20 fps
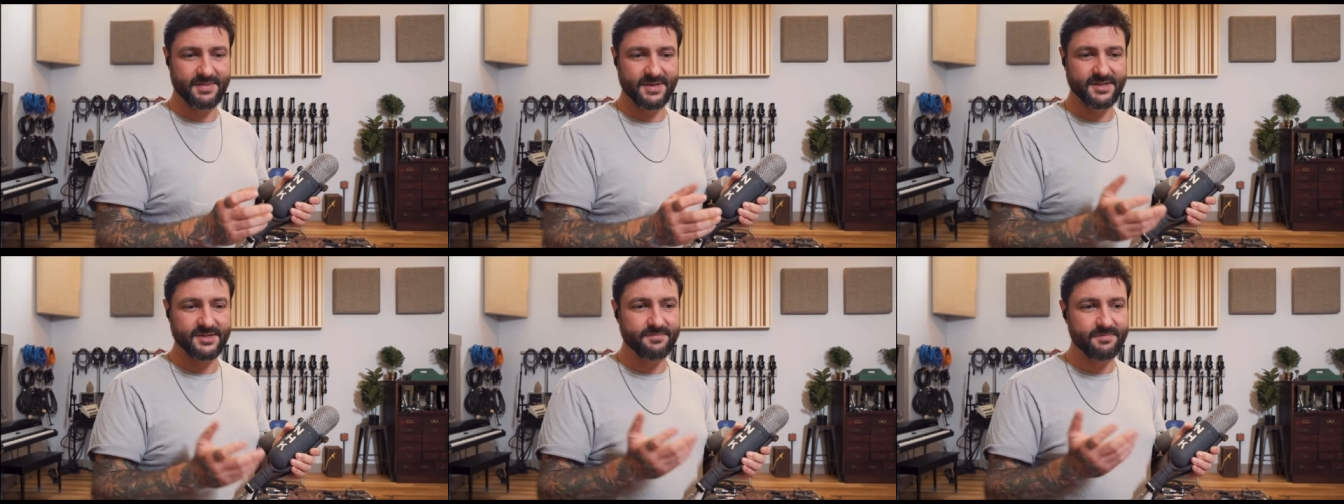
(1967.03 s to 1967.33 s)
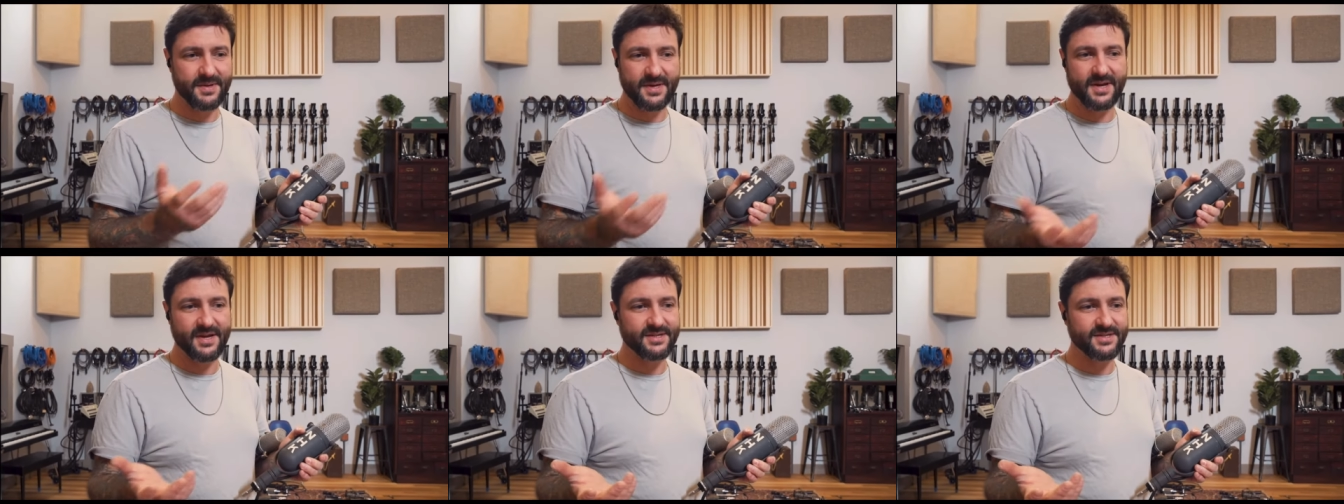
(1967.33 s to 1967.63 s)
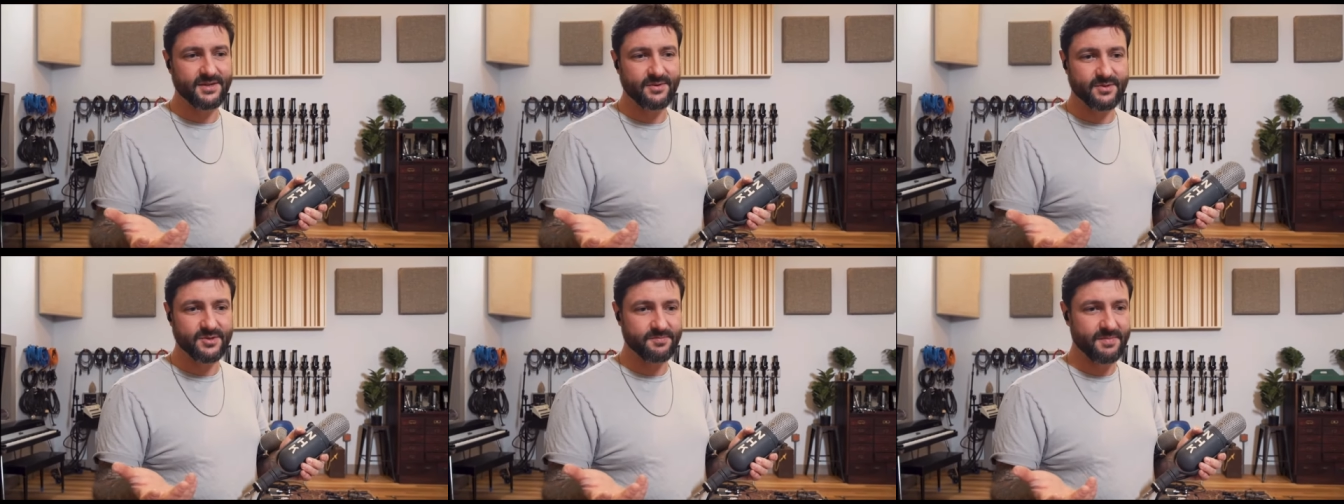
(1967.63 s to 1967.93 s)
but it's
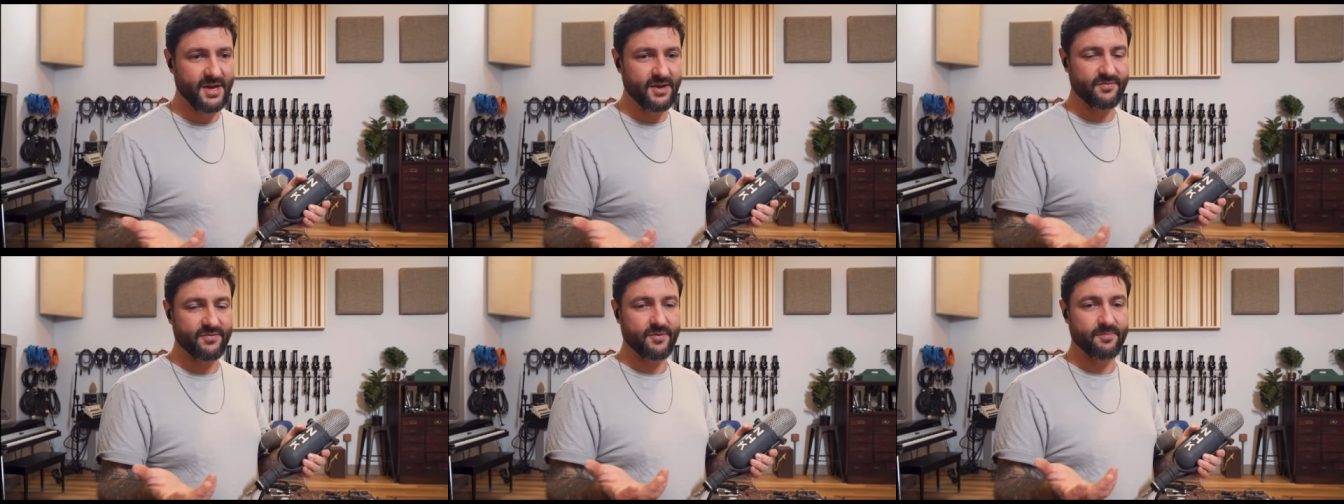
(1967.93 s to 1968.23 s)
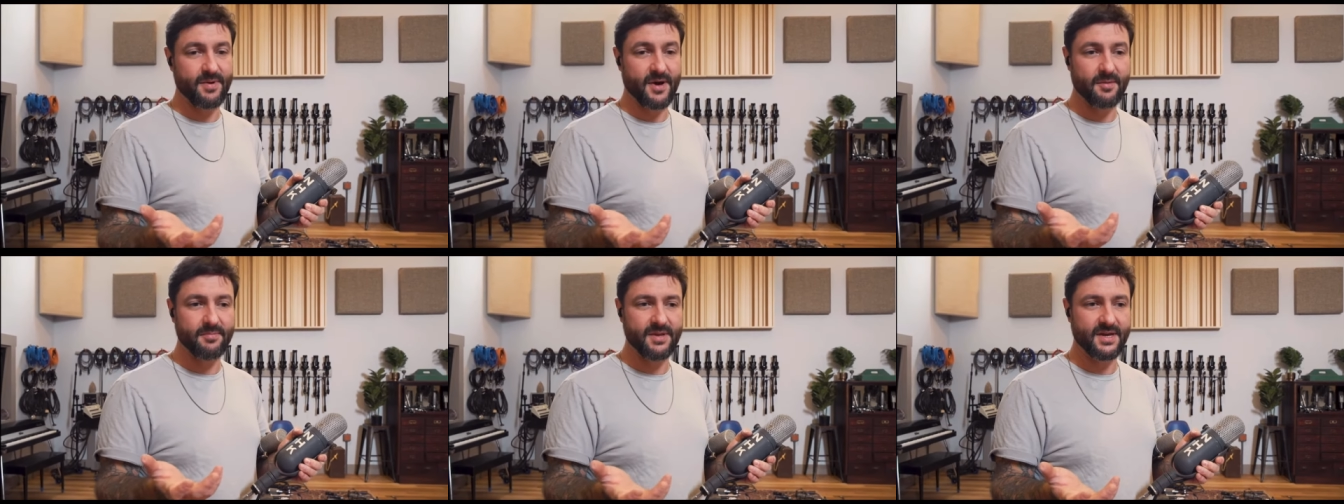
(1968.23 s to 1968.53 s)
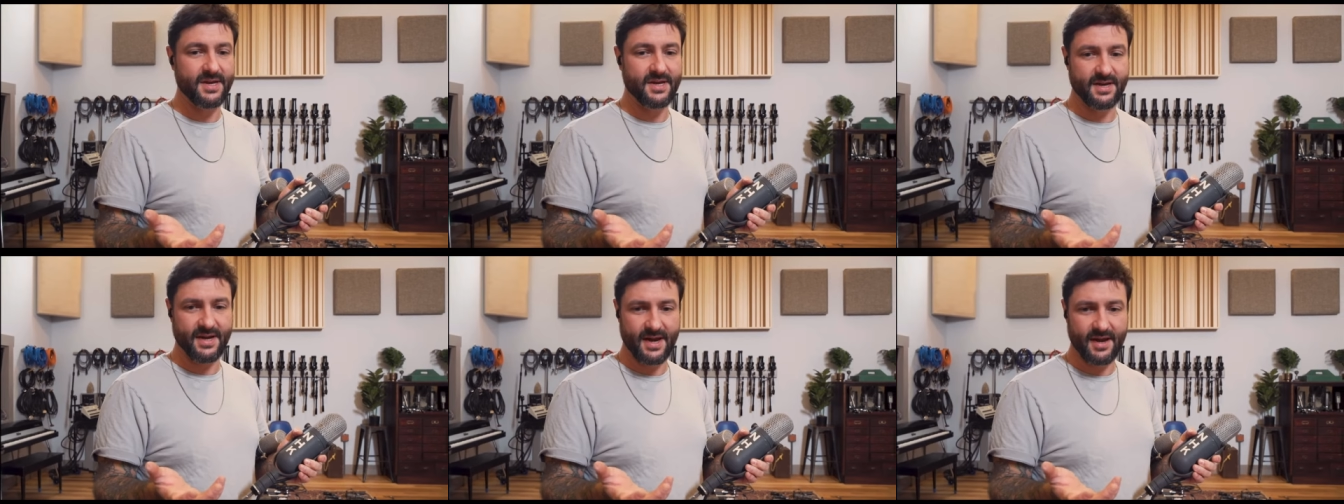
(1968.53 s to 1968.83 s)
because it was made for
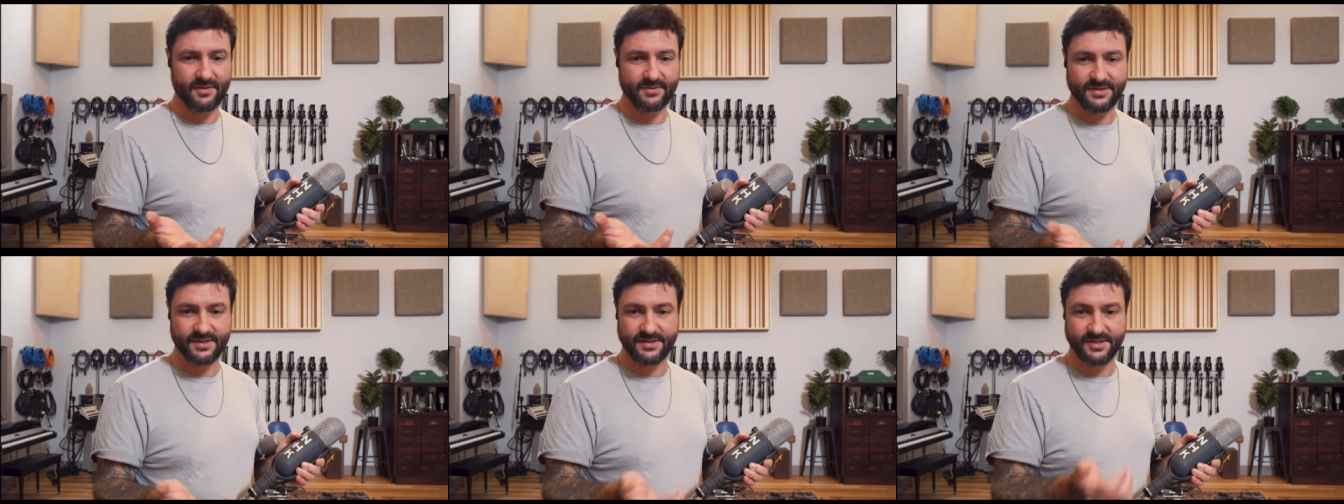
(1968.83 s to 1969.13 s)
public announce.